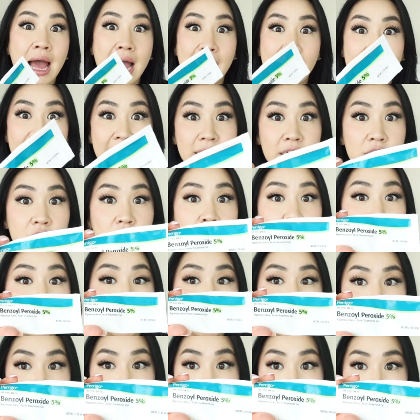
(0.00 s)
acne
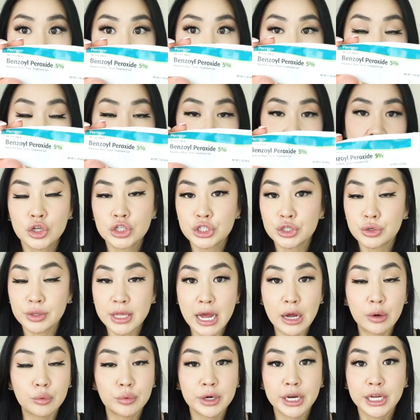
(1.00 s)
gel so
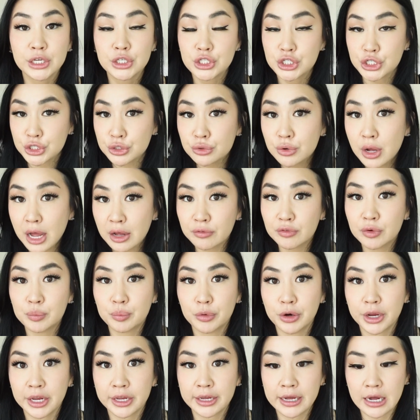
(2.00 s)
that when I do have a
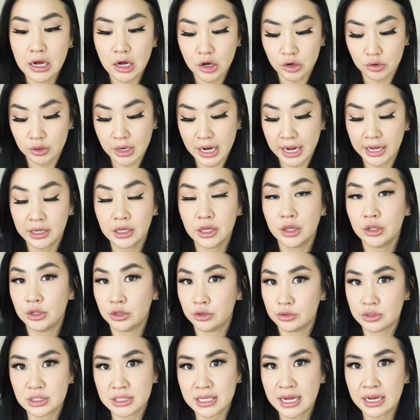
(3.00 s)
breakout, I can
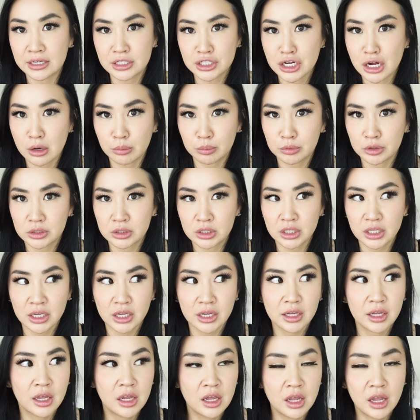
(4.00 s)
use that
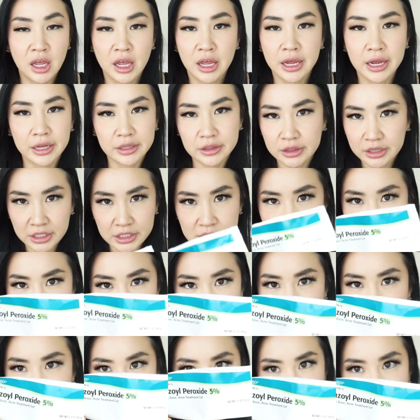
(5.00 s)
topically? And these
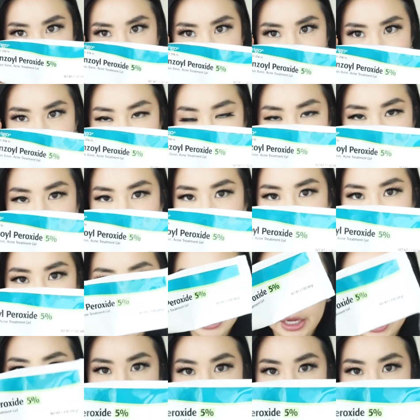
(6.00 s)
things are seriously like